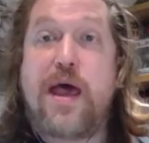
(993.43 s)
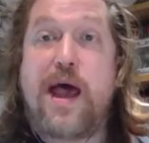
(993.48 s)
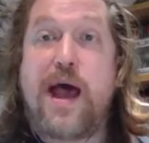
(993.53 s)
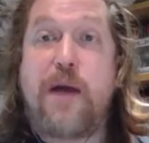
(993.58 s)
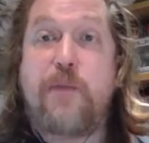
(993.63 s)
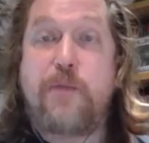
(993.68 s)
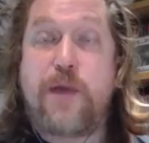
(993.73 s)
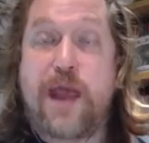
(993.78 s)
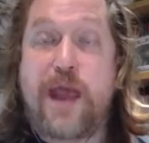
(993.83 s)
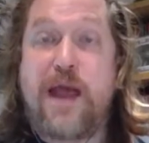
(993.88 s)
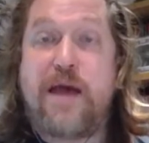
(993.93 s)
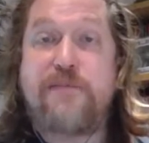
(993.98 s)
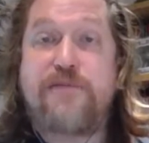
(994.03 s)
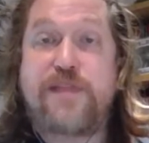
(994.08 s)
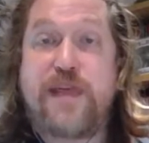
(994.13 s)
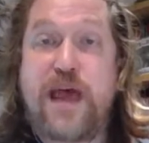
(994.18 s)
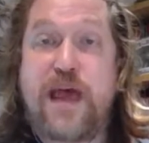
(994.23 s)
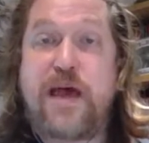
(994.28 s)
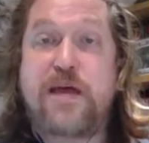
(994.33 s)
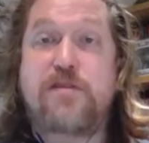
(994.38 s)
and we have
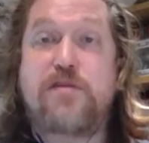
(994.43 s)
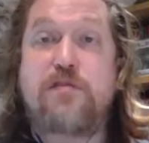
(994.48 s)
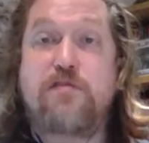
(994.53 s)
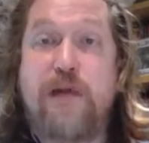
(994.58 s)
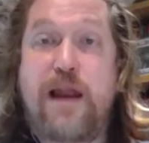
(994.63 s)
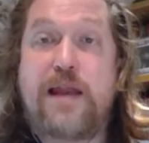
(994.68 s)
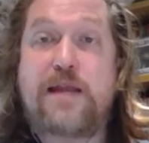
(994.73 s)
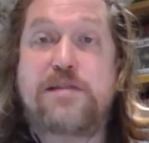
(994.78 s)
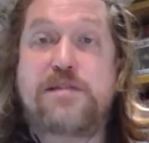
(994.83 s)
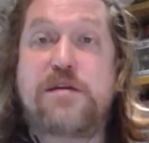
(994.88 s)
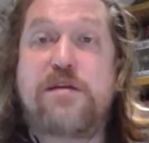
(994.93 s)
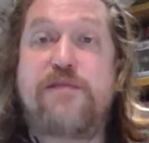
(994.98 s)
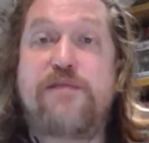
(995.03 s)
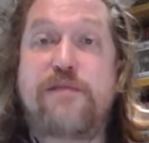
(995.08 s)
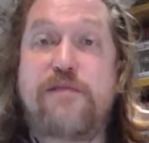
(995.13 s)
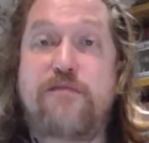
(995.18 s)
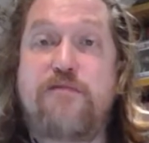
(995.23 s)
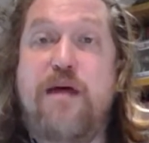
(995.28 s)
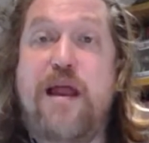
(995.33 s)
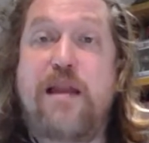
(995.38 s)
there the
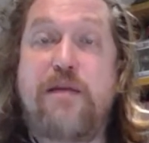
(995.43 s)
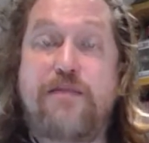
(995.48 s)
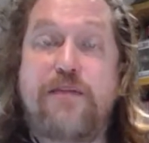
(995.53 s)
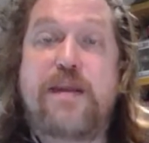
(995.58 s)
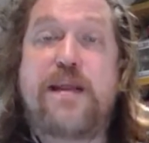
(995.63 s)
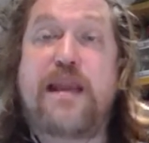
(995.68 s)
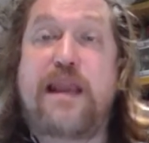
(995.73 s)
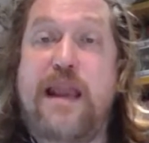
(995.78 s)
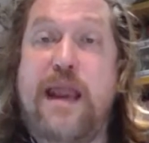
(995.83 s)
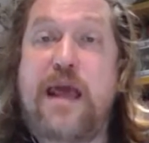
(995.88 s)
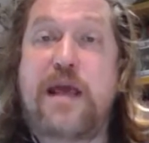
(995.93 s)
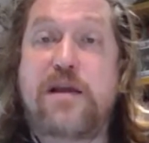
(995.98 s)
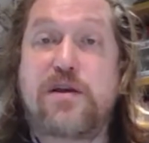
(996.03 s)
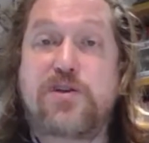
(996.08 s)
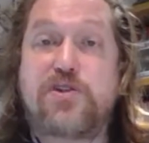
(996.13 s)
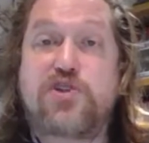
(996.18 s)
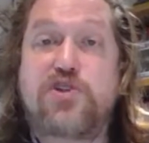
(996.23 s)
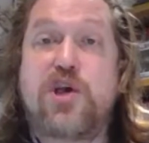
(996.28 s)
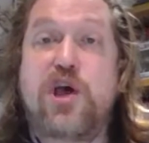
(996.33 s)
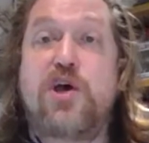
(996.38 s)
relevant
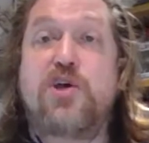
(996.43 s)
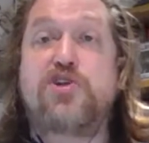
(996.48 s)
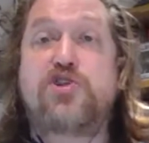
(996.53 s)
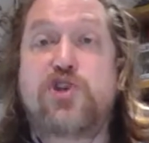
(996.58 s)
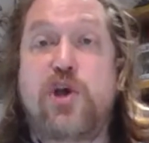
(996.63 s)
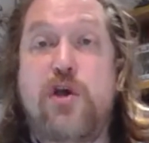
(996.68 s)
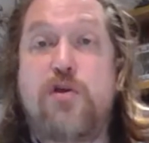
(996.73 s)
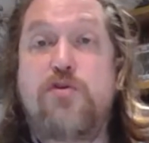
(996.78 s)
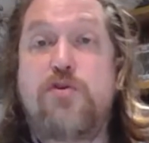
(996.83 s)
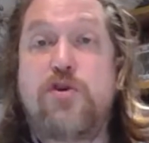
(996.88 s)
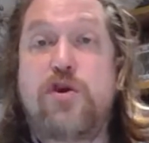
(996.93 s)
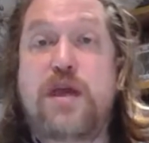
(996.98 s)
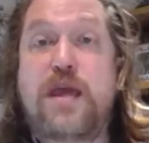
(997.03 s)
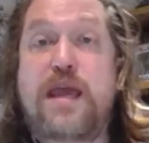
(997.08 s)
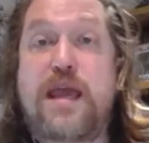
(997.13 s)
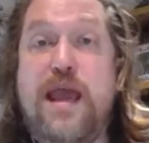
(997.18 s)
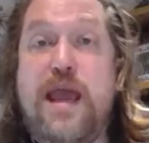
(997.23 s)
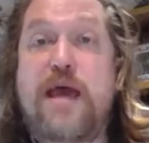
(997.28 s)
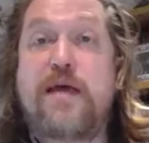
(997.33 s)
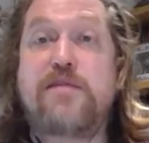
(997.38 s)
links, so you
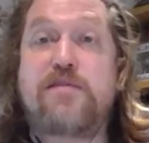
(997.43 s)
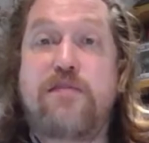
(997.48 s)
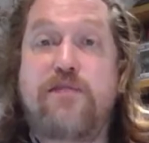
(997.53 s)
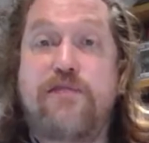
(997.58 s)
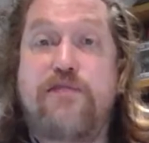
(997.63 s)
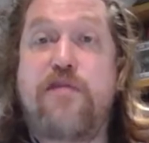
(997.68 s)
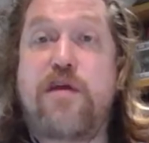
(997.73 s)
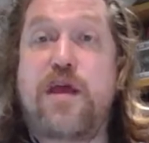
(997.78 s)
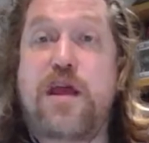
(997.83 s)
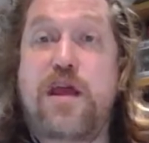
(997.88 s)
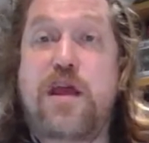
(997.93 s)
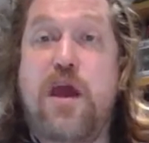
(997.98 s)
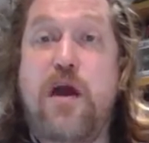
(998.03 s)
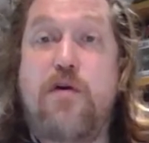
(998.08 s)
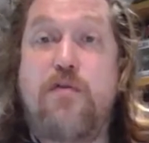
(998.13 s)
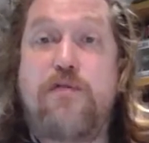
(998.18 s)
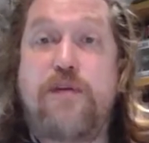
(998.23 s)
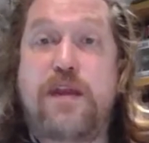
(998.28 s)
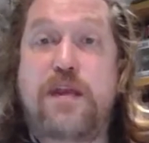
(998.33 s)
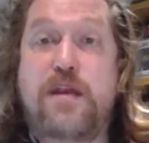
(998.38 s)
can get the free
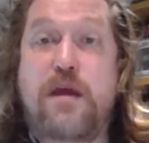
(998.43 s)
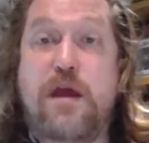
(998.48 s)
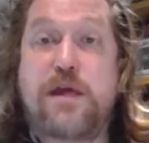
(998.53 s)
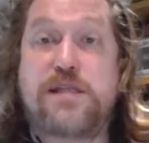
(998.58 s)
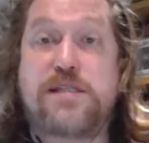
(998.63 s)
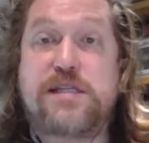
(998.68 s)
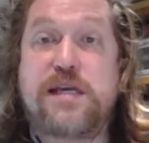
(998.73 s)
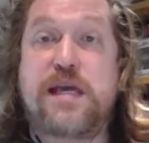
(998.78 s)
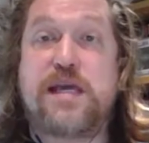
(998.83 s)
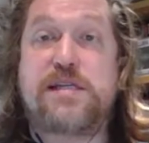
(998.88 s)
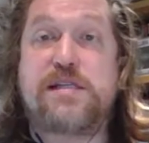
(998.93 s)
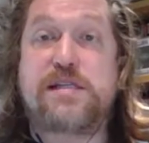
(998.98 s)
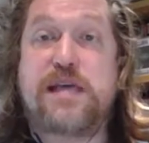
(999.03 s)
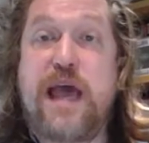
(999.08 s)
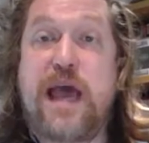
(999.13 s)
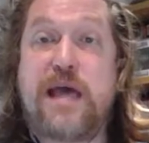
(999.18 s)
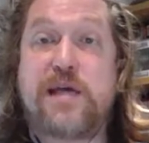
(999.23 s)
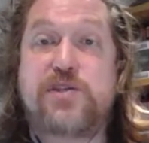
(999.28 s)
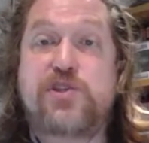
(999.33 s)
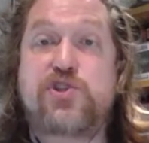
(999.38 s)
COVID-19
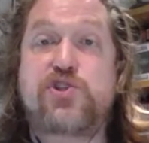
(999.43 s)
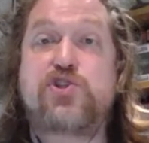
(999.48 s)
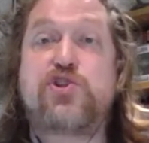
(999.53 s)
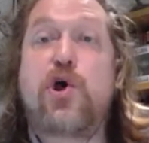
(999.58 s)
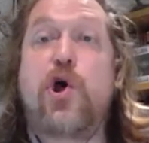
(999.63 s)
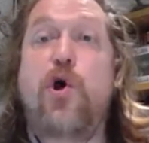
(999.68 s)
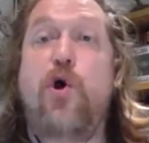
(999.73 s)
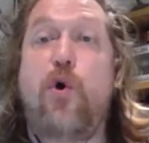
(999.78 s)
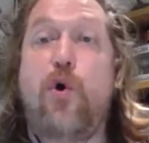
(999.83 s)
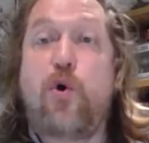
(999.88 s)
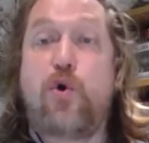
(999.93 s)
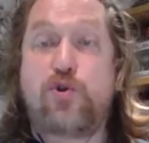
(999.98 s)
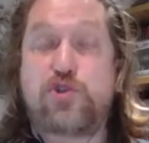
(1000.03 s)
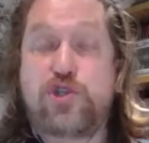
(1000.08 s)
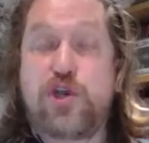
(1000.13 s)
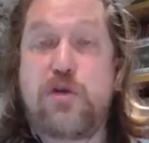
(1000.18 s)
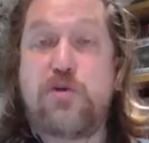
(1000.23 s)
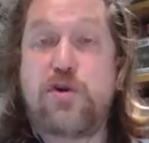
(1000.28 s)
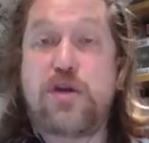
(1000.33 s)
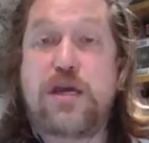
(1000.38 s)
tests, or
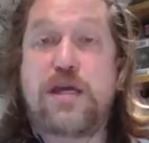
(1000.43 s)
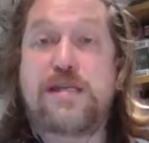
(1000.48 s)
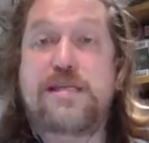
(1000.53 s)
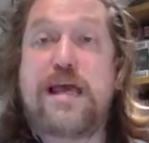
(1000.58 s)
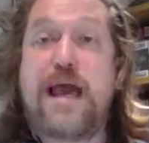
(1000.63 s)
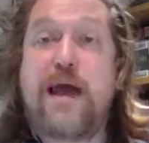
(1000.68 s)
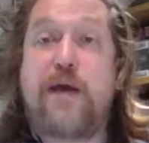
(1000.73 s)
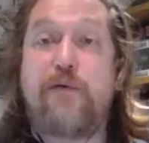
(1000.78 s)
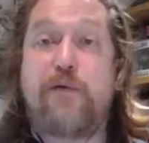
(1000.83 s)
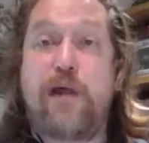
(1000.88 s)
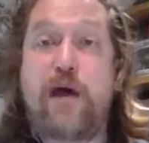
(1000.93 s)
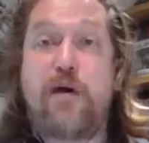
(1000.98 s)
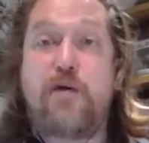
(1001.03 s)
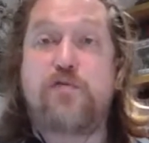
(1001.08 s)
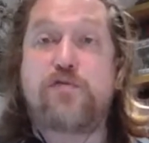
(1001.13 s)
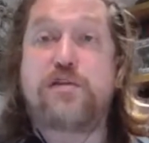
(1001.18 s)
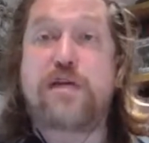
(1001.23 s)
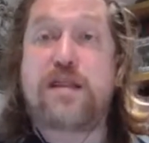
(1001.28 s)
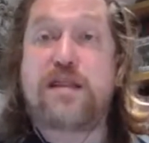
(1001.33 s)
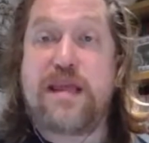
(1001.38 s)
so you can
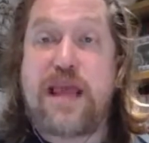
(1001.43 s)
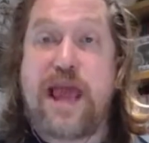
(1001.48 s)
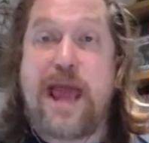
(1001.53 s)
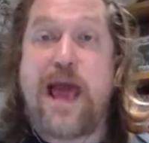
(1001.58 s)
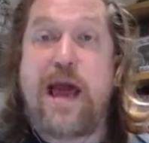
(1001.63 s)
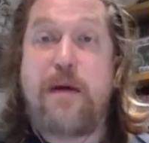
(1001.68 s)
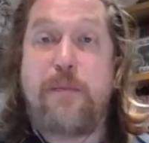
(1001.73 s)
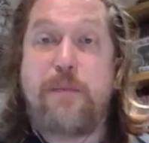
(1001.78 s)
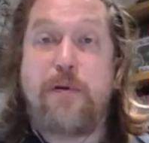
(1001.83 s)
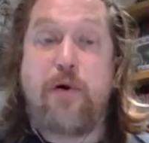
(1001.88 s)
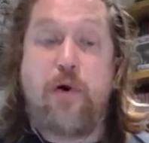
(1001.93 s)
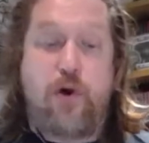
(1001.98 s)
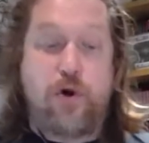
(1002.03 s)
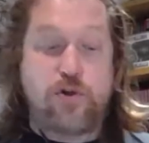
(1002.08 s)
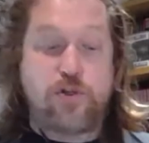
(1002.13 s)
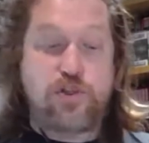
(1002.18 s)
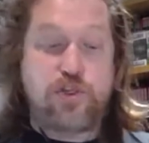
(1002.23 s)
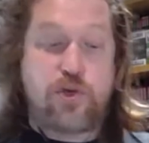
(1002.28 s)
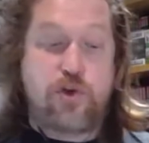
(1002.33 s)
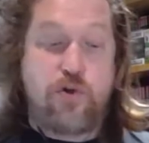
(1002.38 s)
download the app
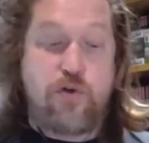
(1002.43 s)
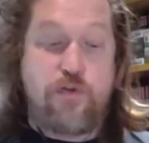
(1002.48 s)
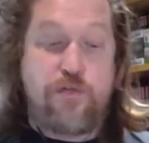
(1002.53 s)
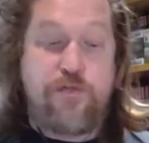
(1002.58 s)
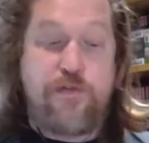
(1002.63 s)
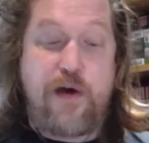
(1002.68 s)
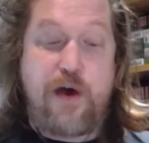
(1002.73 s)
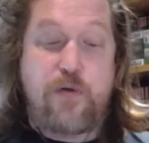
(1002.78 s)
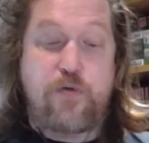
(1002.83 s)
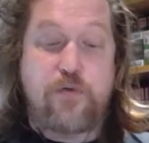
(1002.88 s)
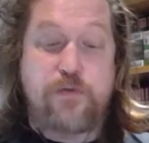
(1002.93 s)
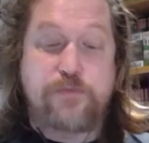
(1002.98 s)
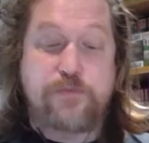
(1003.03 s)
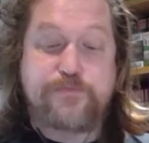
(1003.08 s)
onto your phone.